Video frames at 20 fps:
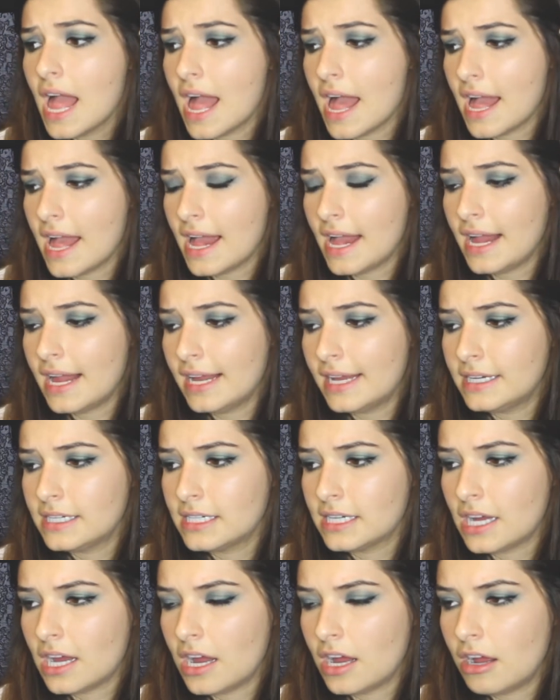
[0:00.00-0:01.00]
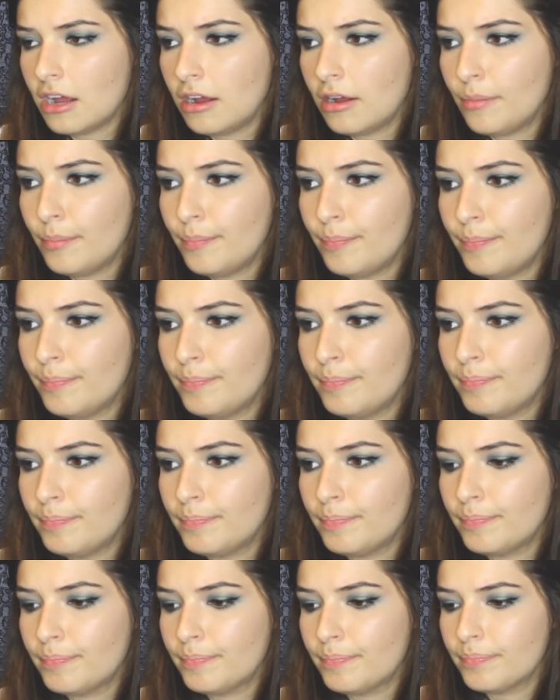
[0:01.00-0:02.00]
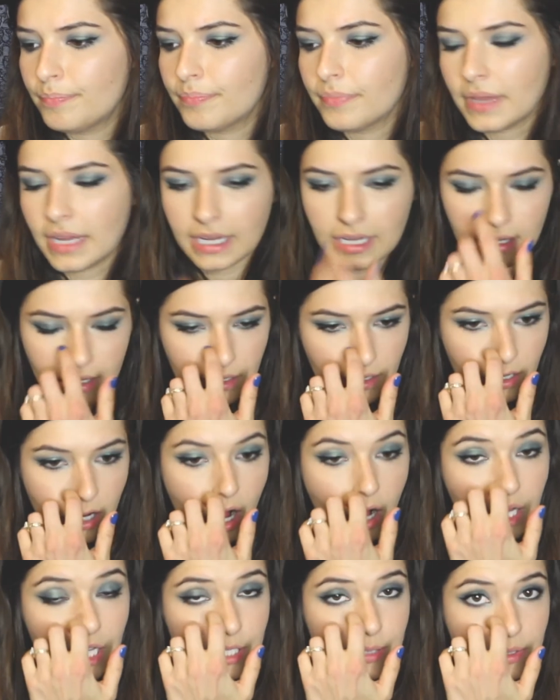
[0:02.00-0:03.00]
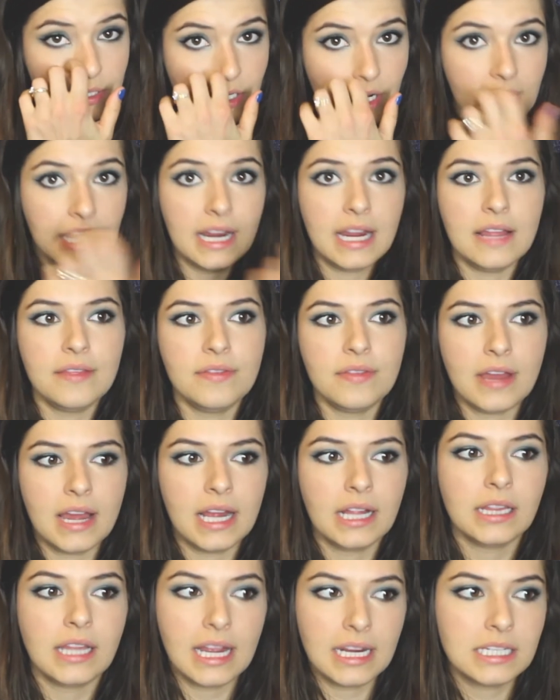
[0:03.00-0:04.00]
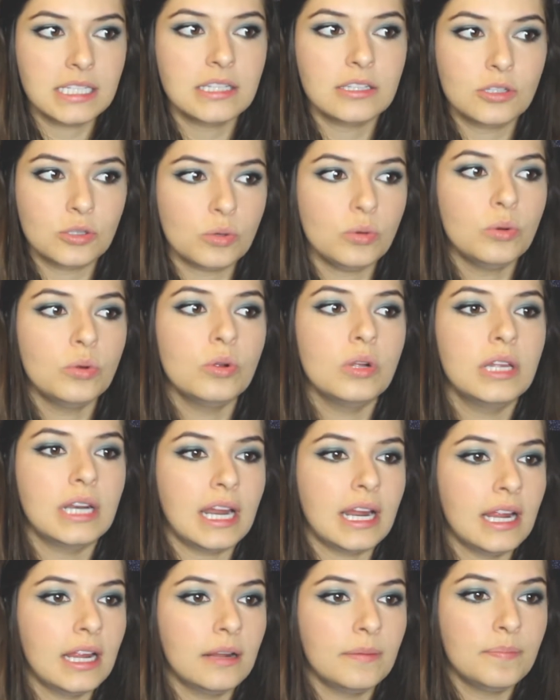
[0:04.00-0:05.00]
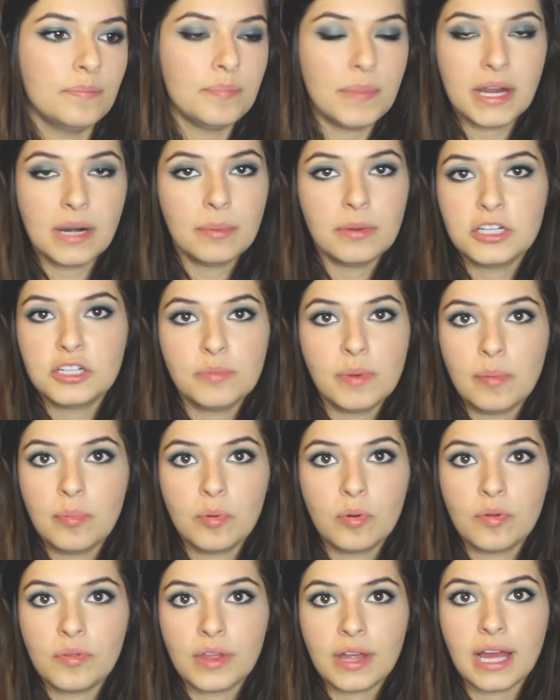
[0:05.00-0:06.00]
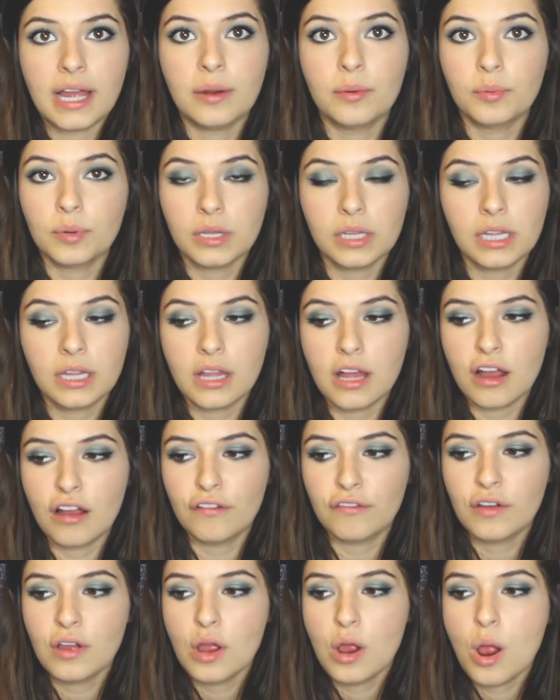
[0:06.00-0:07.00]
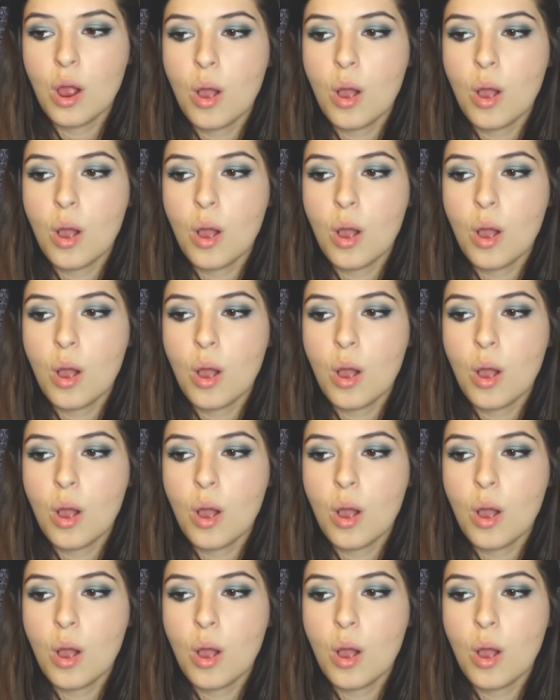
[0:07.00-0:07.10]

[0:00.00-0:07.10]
And like, college was great, and I liked the school, and I met a bunch of people that I really love,